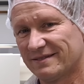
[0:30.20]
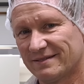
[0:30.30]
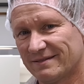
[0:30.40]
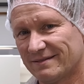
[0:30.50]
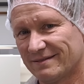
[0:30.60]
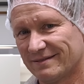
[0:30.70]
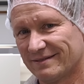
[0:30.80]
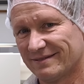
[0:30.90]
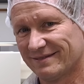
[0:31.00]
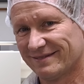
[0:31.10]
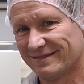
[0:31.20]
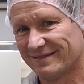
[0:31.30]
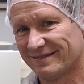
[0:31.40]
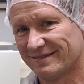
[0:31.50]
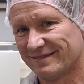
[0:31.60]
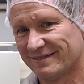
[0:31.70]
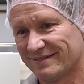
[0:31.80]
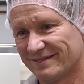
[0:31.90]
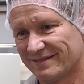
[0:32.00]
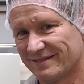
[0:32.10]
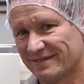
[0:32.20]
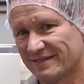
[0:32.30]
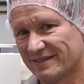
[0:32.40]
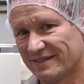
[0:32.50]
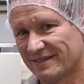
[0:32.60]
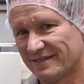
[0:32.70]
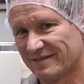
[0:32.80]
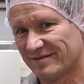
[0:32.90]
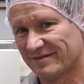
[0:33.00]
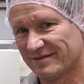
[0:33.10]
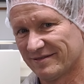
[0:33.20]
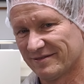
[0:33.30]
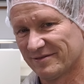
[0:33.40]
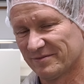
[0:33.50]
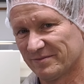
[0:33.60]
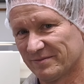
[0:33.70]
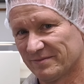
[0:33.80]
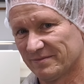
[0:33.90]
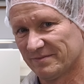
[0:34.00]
This person isn't speaking.